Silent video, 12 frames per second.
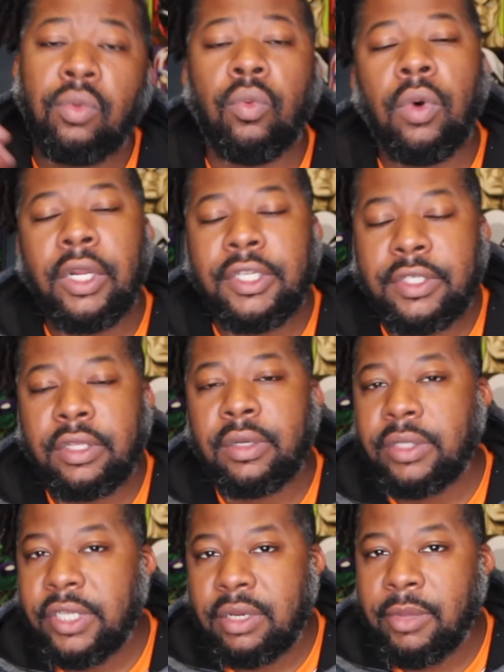One is a
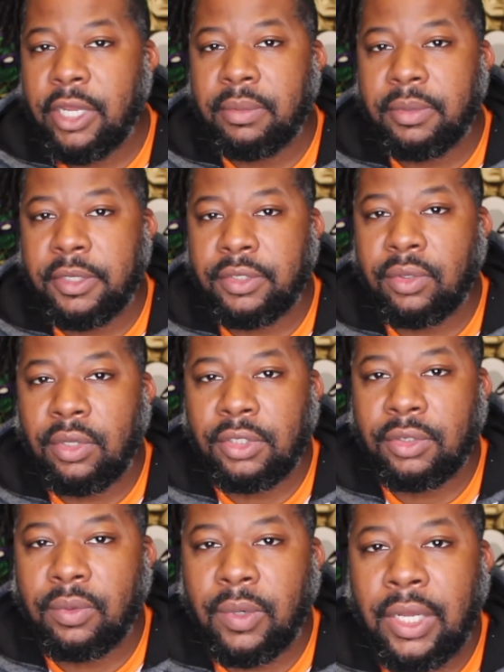13 megapixel
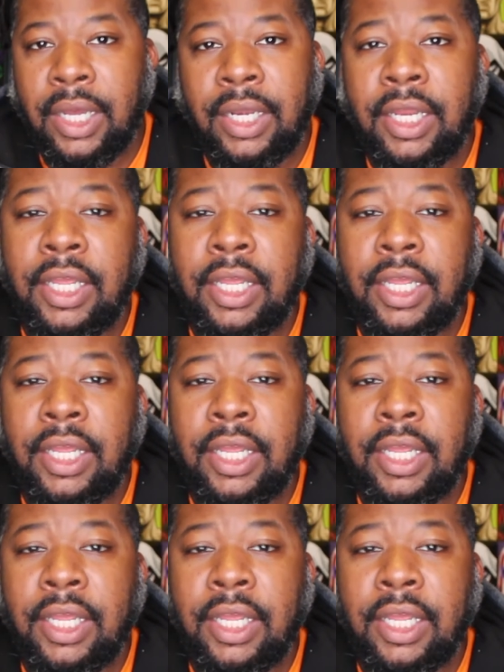ultra wide